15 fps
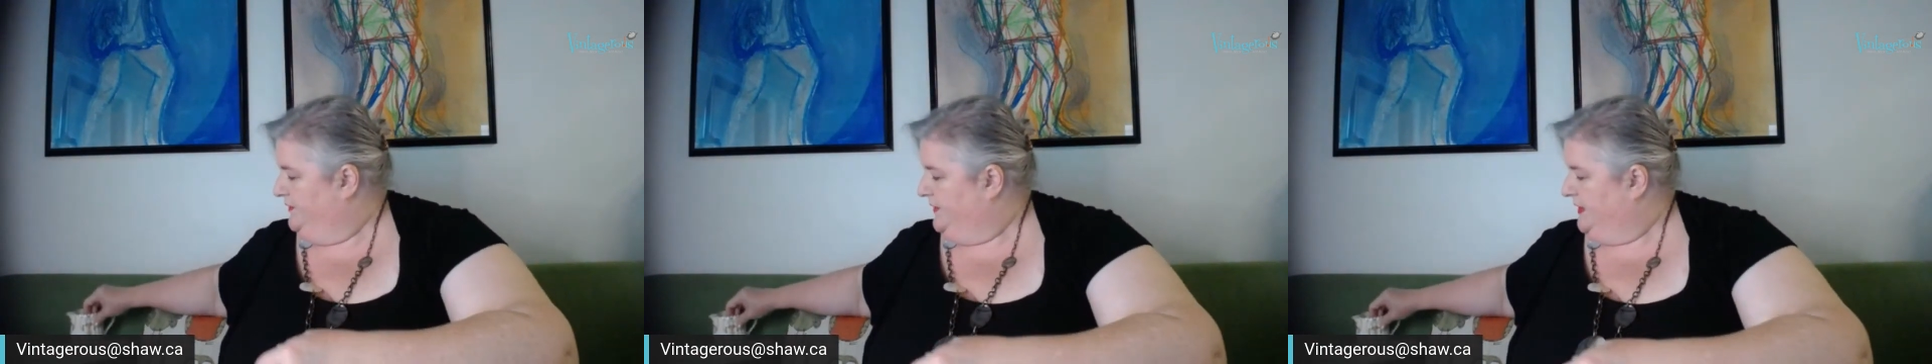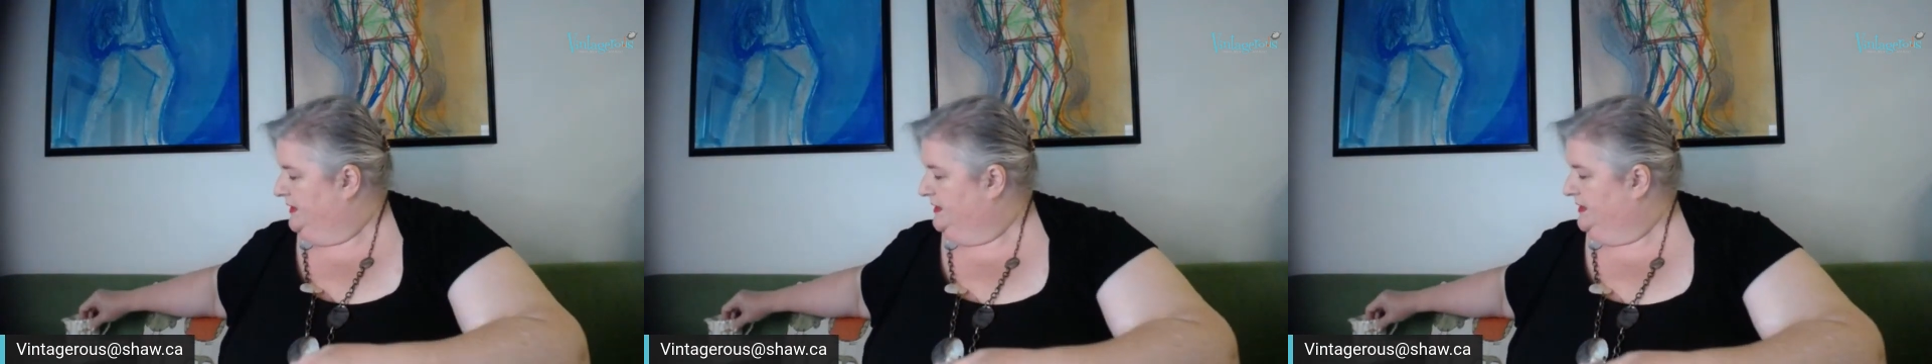
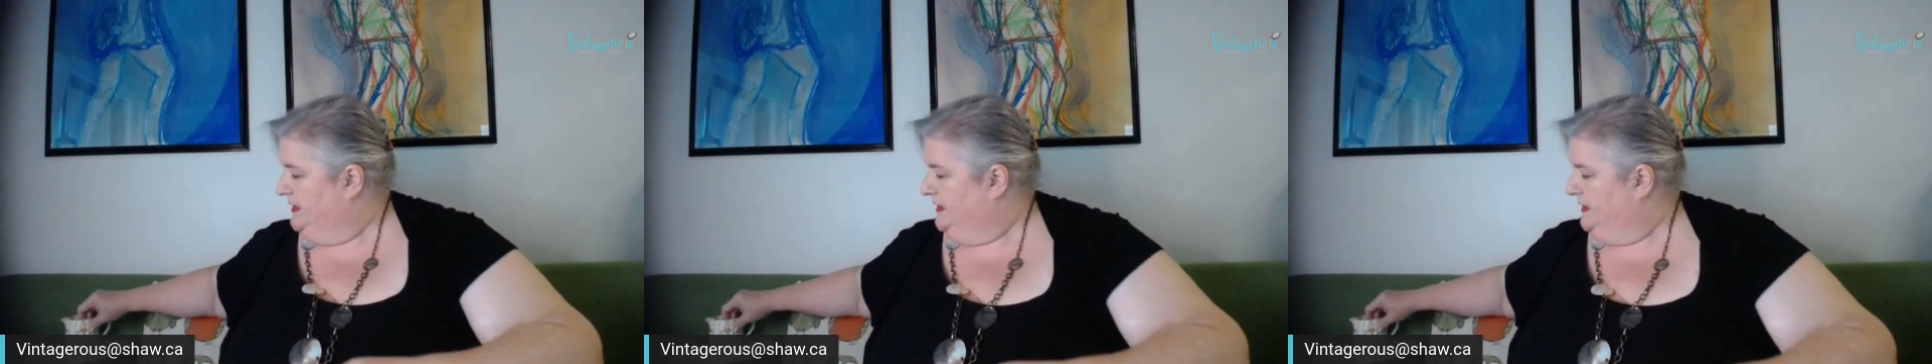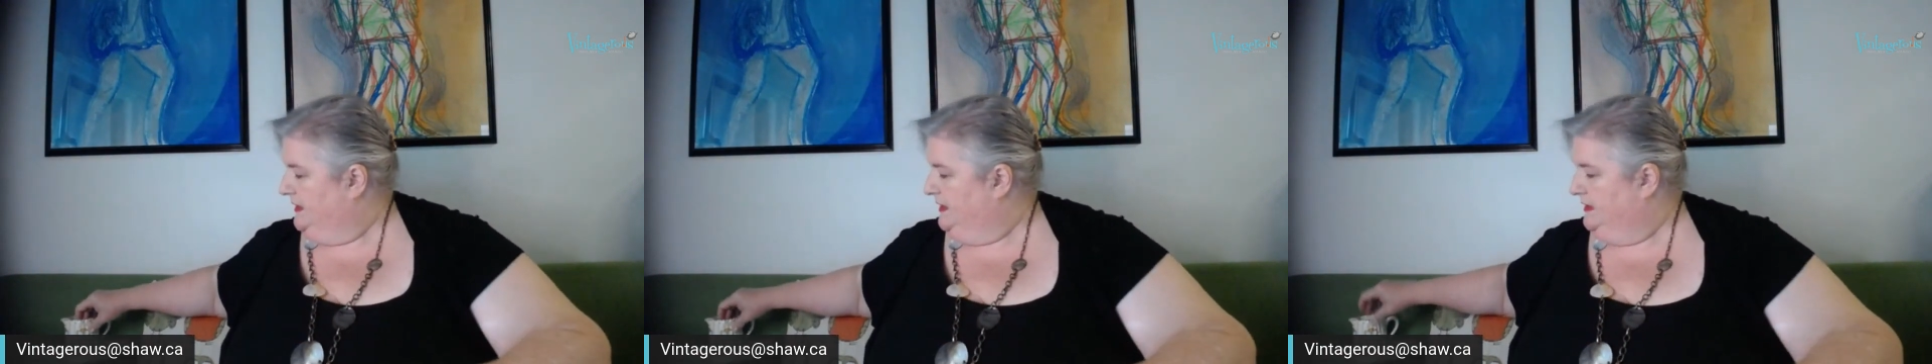if I'd
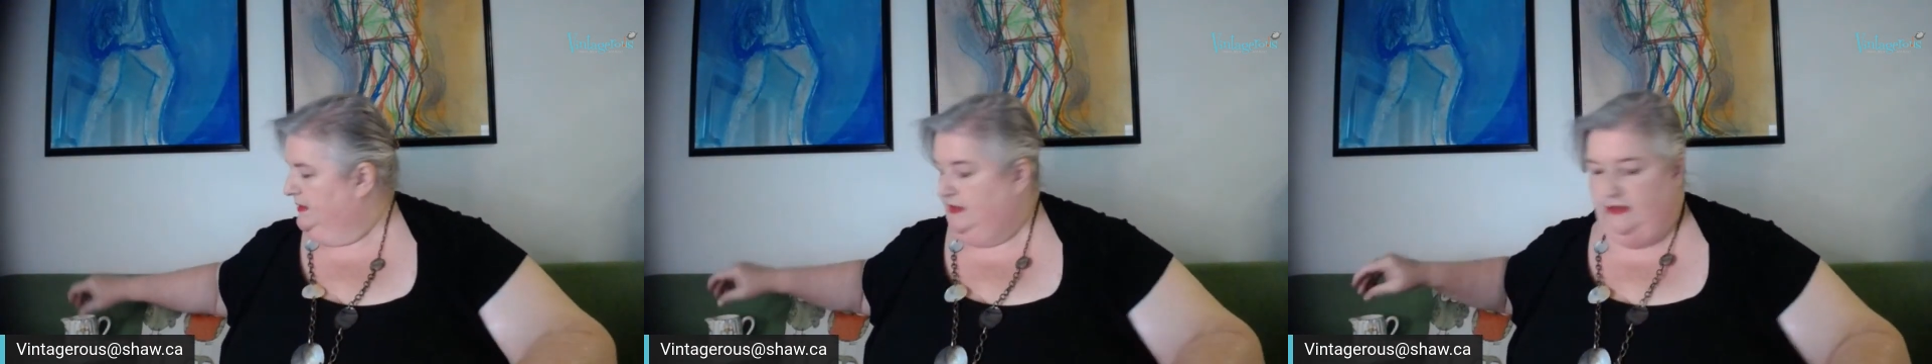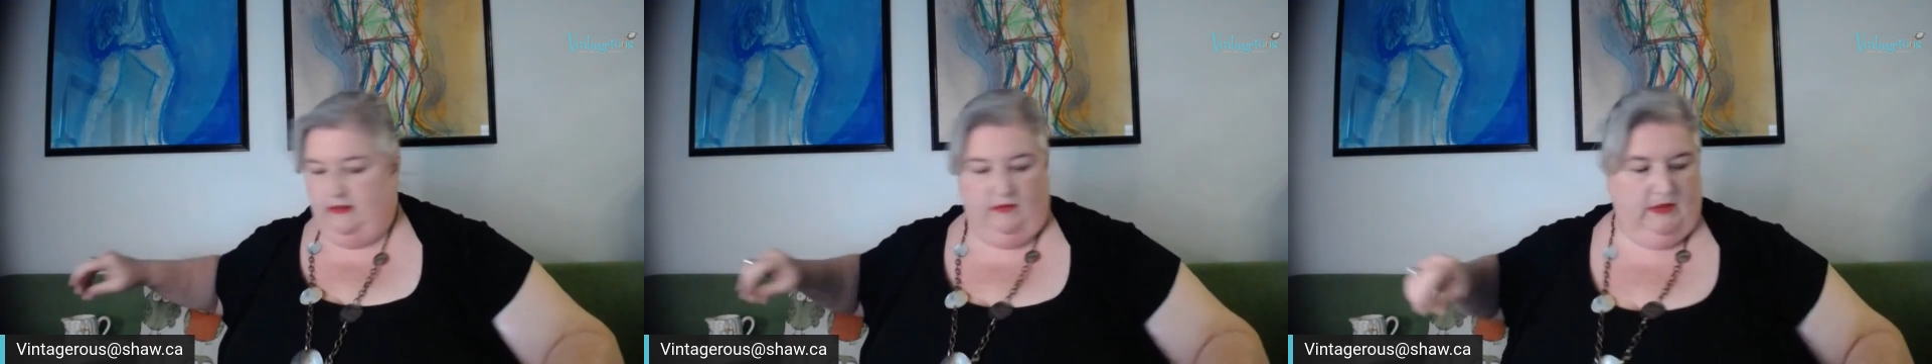seen it,
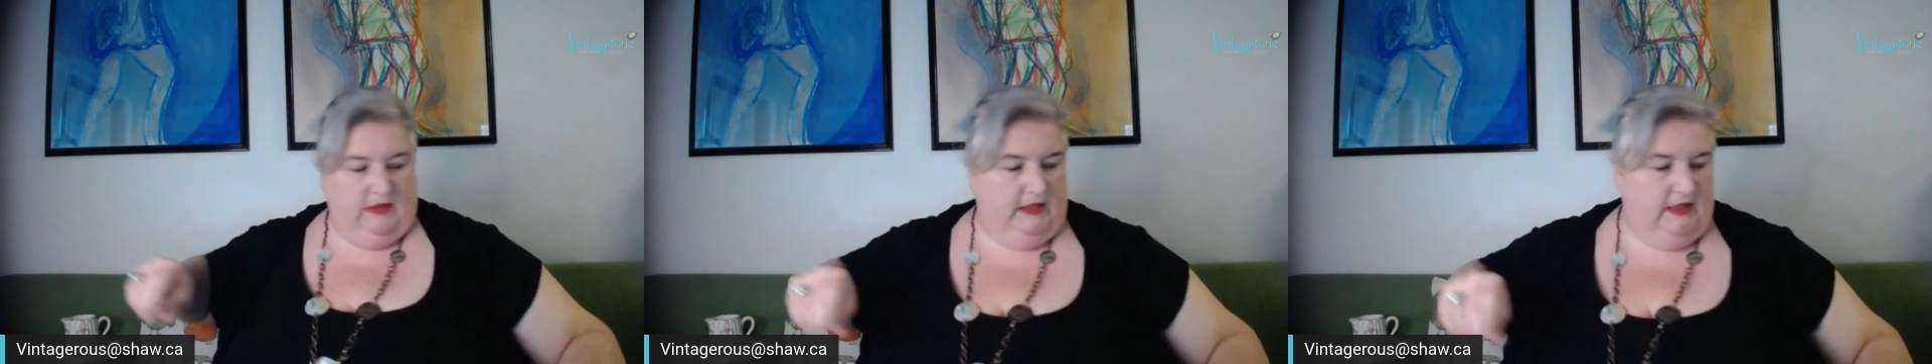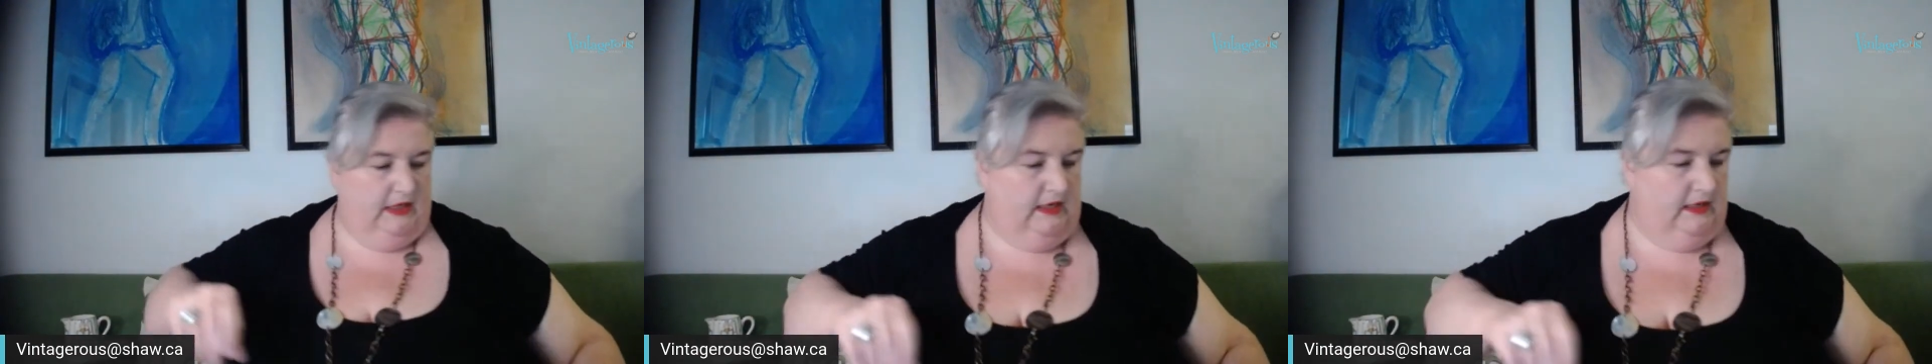because it's
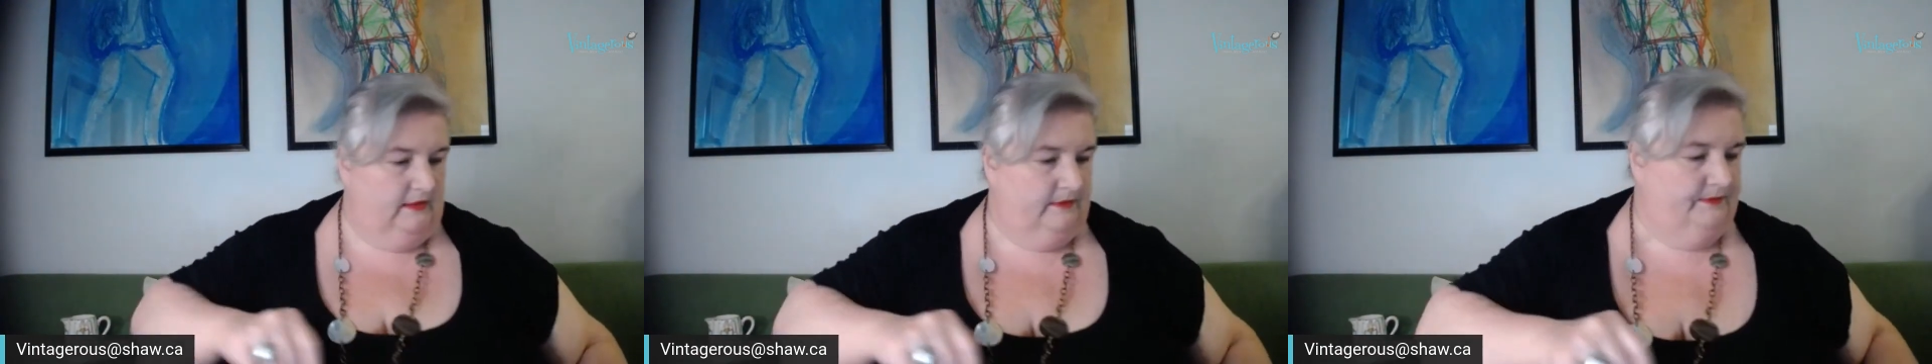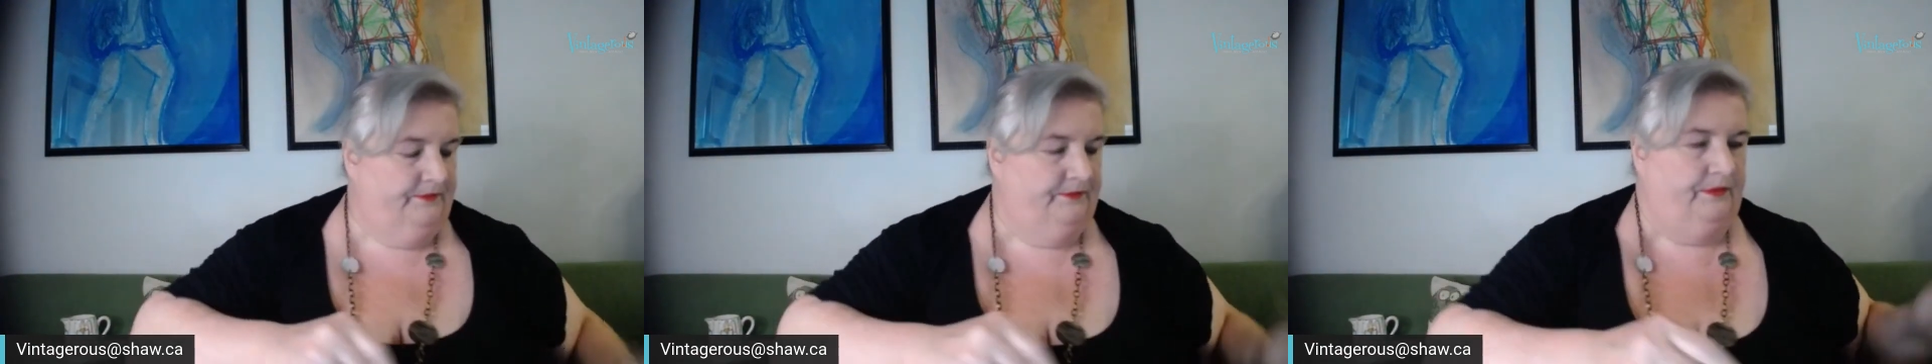really neat.